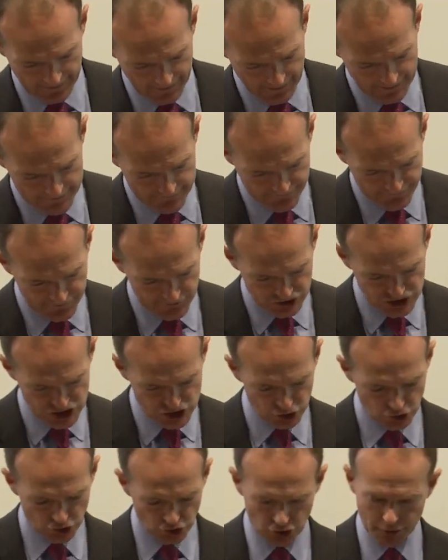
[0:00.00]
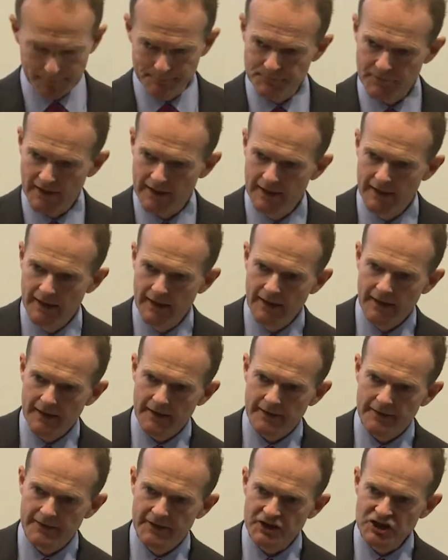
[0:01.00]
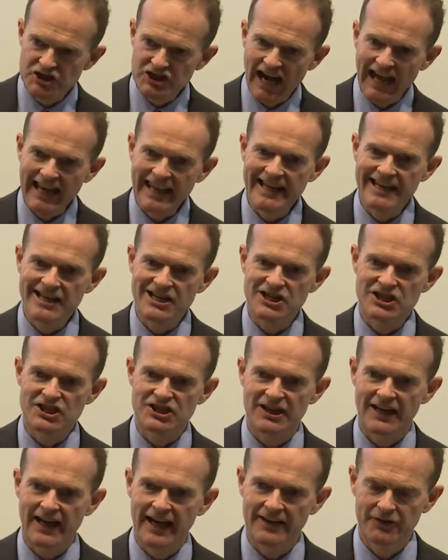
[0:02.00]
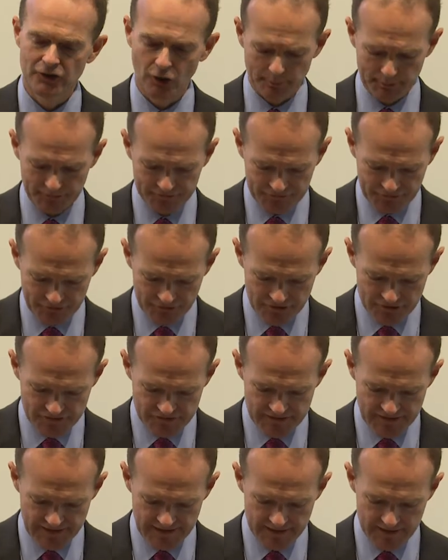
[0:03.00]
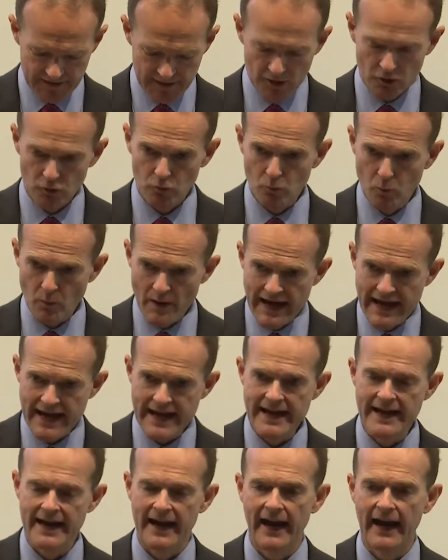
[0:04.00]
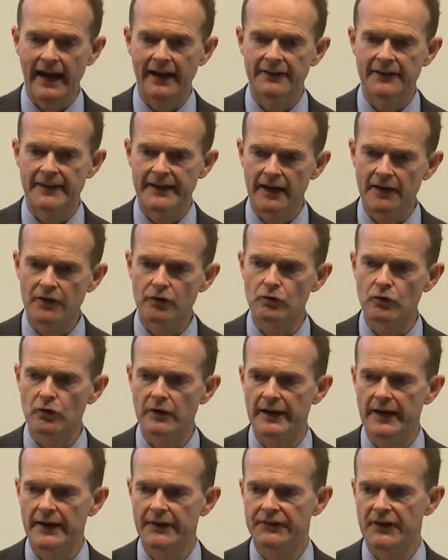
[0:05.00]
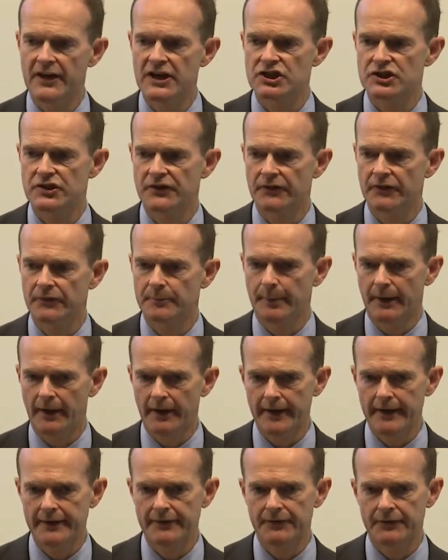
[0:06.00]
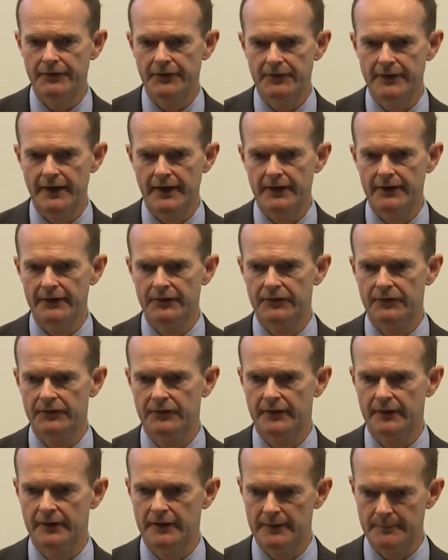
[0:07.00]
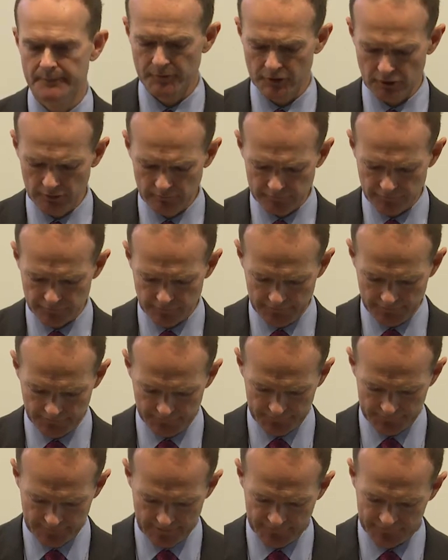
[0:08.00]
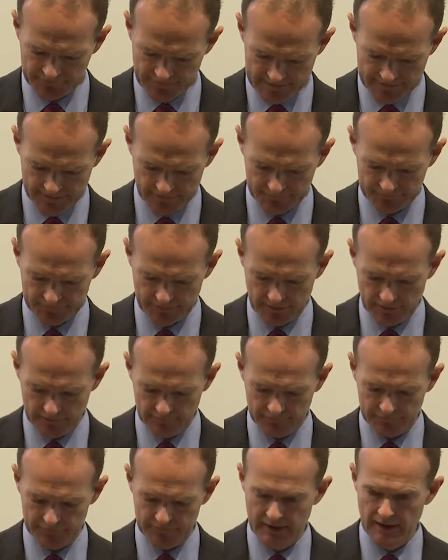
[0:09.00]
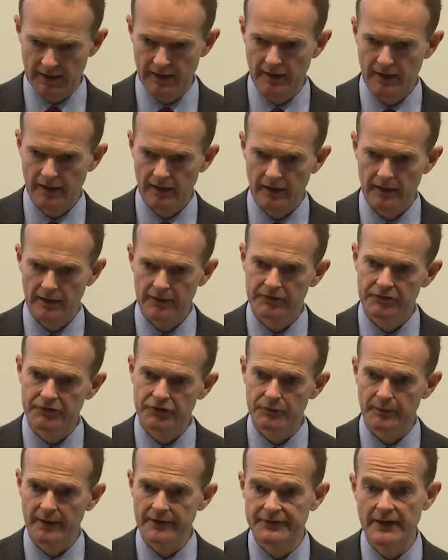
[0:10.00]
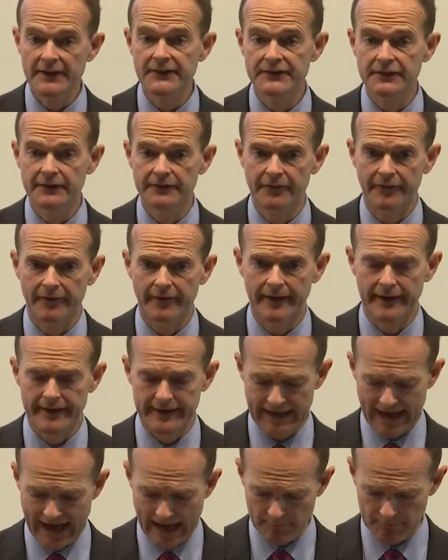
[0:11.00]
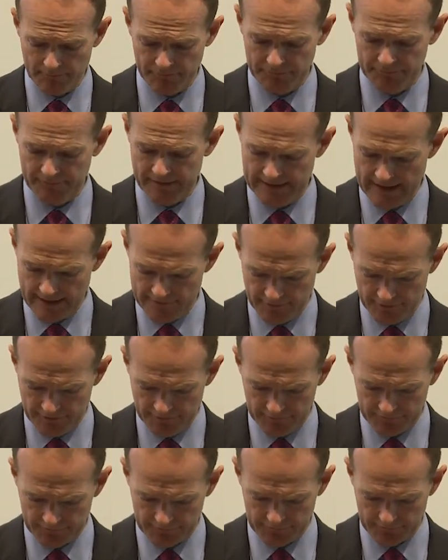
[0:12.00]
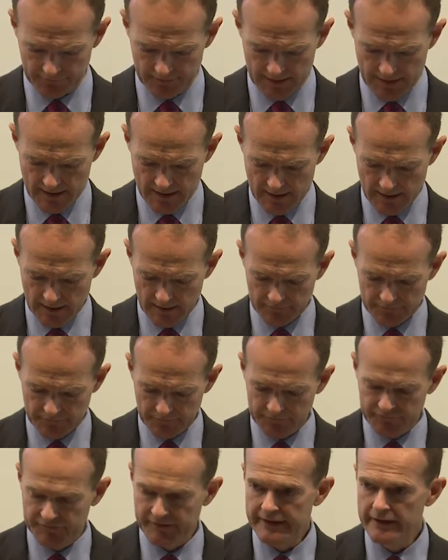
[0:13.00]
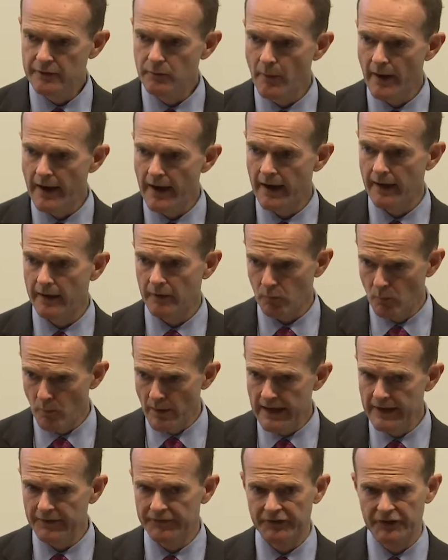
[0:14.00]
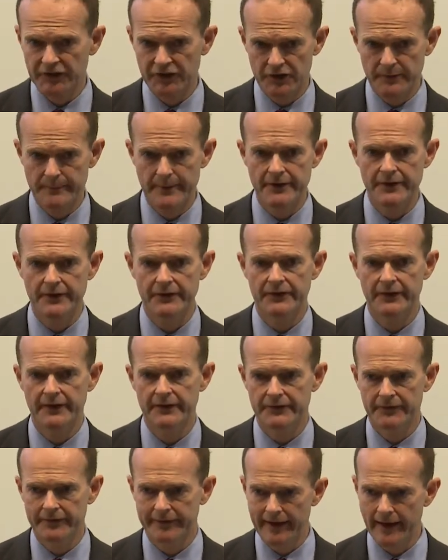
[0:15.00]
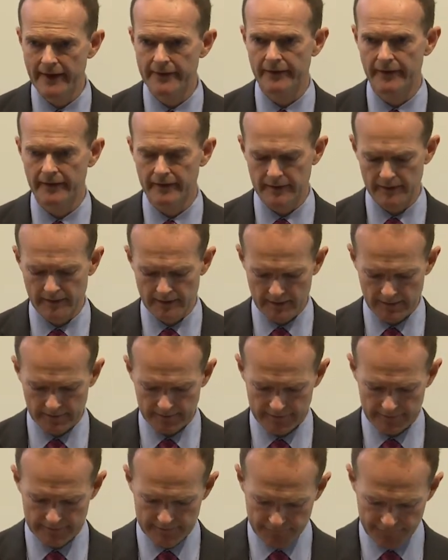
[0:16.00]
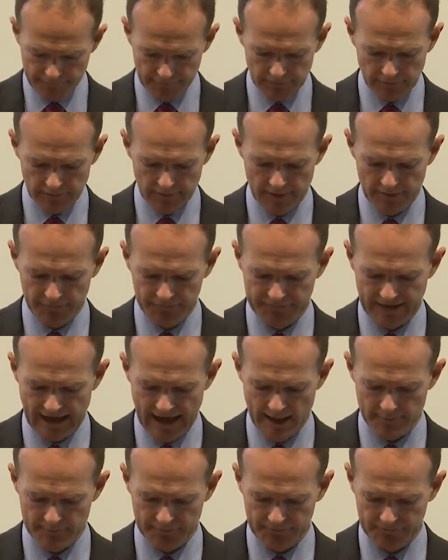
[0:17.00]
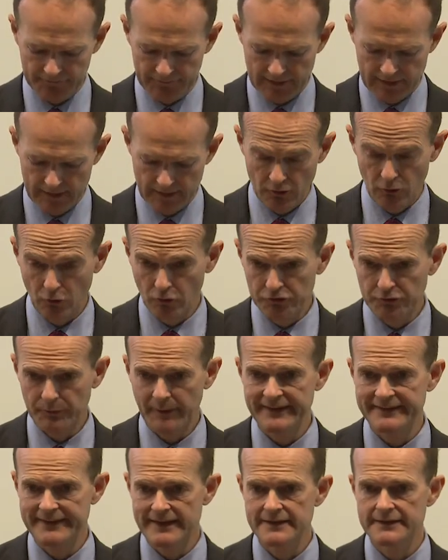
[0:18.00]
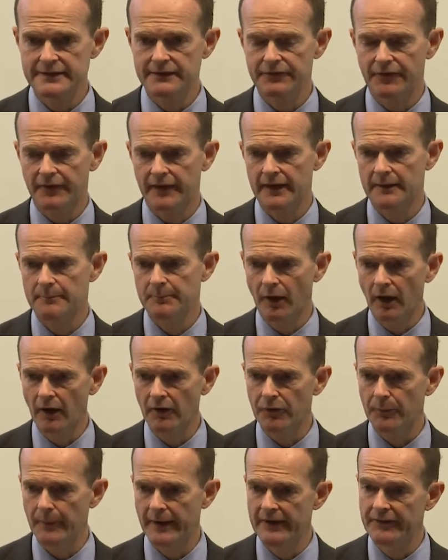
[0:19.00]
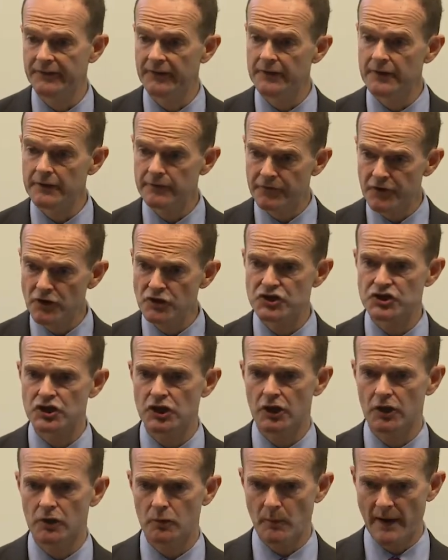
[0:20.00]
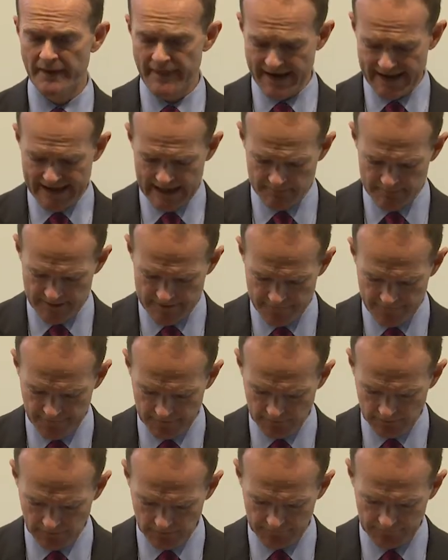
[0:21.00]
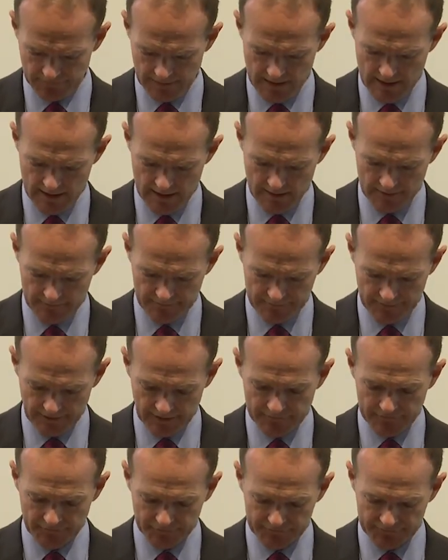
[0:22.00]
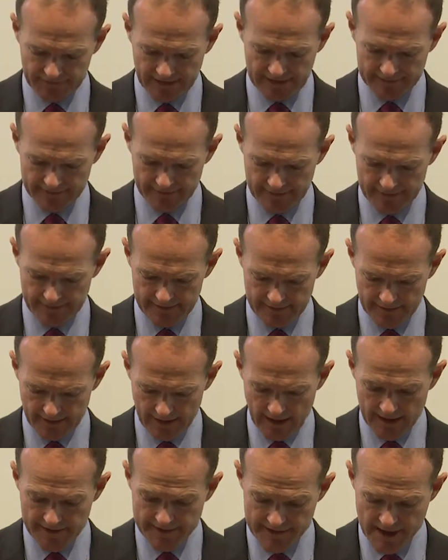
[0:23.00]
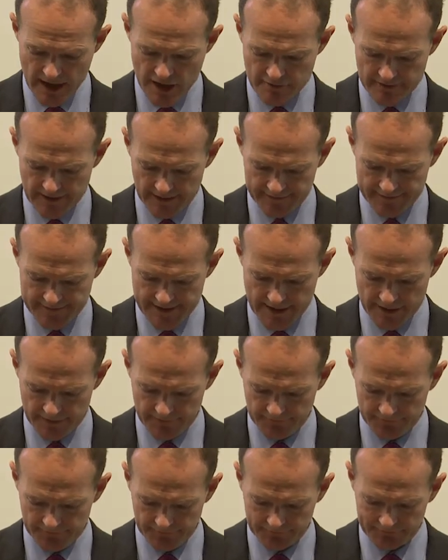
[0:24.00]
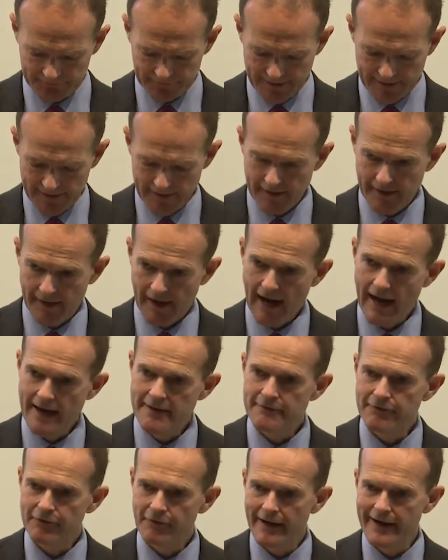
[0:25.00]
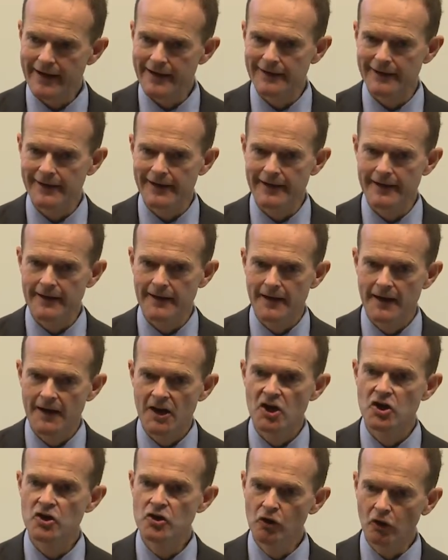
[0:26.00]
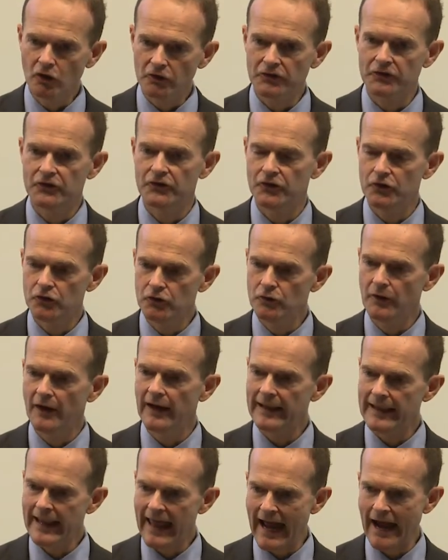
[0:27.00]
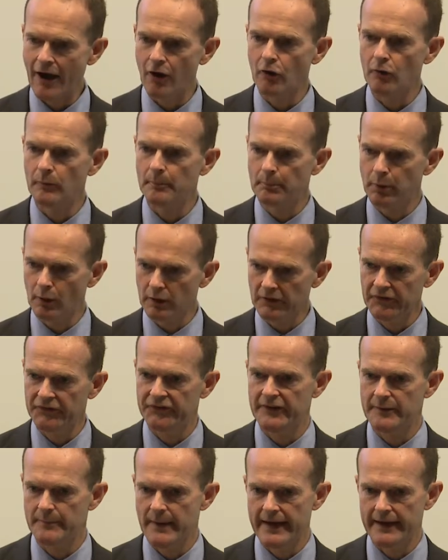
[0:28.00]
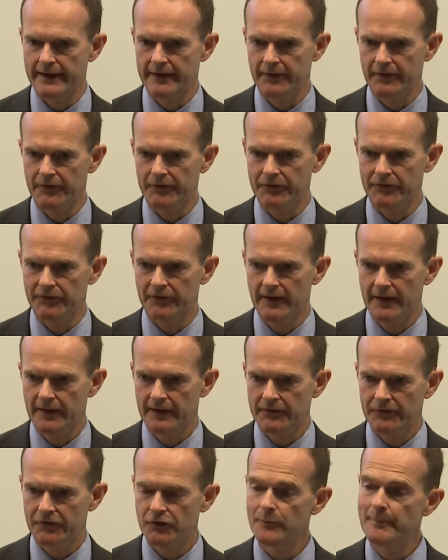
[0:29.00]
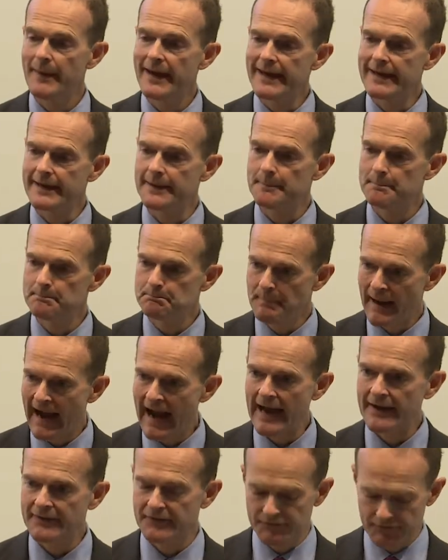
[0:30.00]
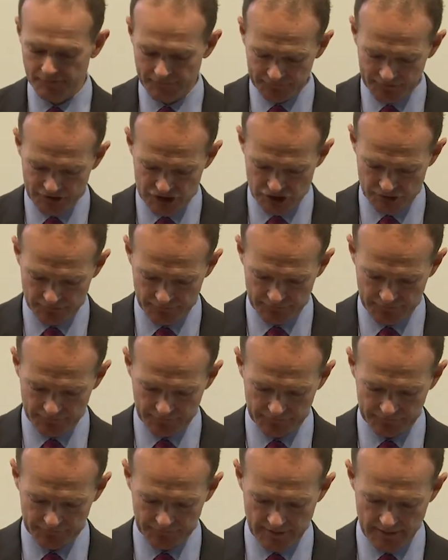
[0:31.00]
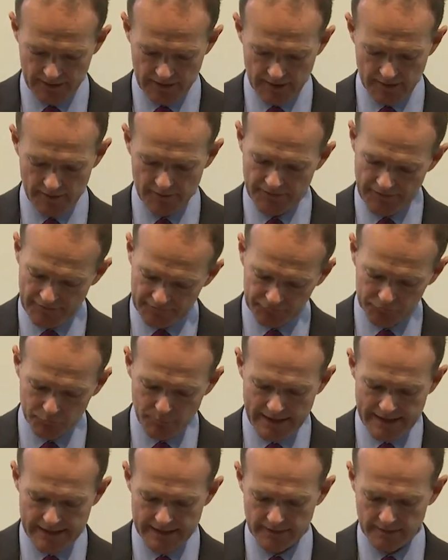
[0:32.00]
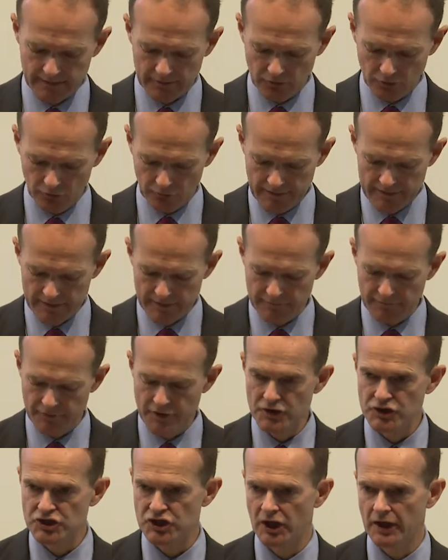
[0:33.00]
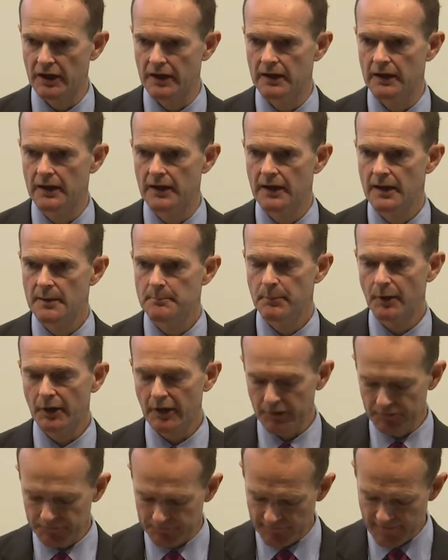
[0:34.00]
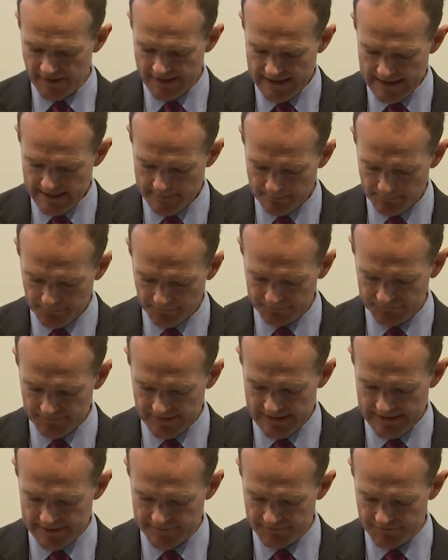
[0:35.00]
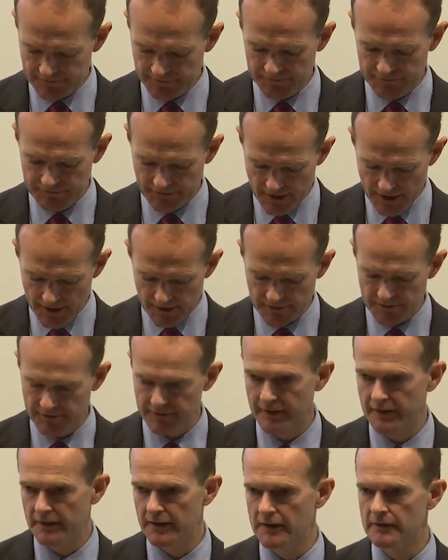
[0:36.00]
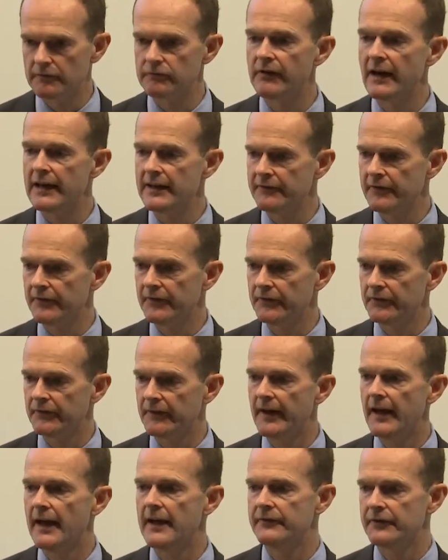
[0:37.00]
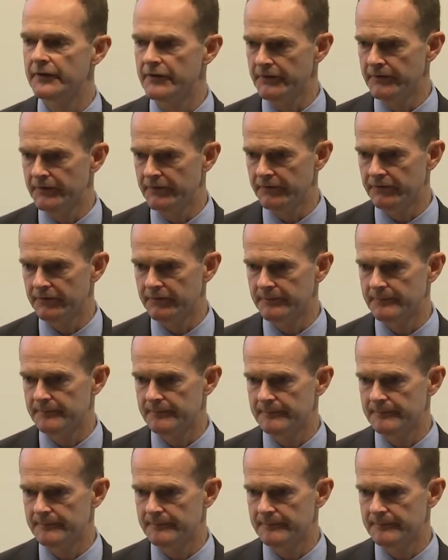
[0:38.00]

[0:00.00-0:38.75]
I feel sure. The challenge and opportunity we and the other organisations behind today's conference have set ourselves is to identify gaps in evidence, to see where we as a community together can fill those gaps, or to identify pathways in the future when they can be filled, to understand the unknown unknowns, and frankly, not to allow policymakers to make bad decisions this week or in the future because of any perceived dearth of relevant evidence.